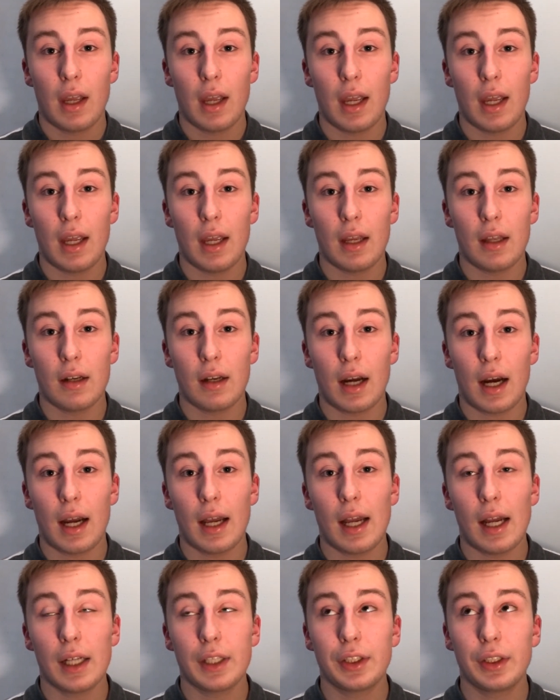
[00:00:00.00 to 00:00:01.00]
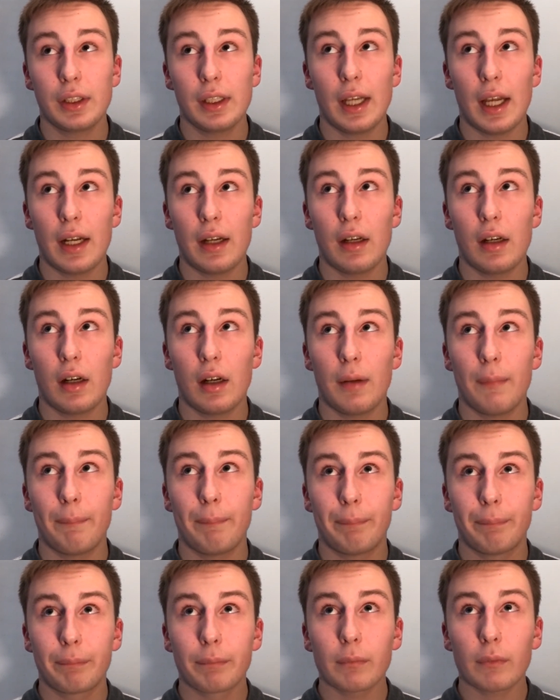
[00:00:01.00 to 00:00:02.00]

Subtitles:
And I actually ended up